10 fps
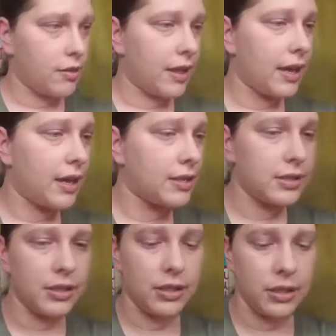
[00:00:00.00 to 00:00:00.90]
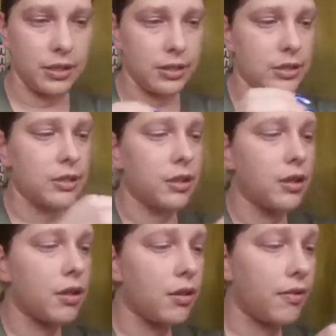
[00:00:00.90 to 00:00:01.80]
that is
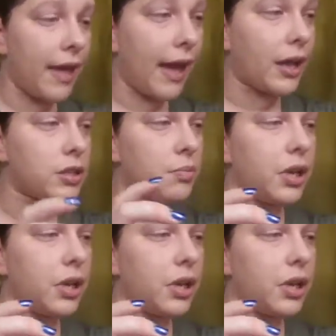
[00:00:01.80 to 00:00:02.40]
that,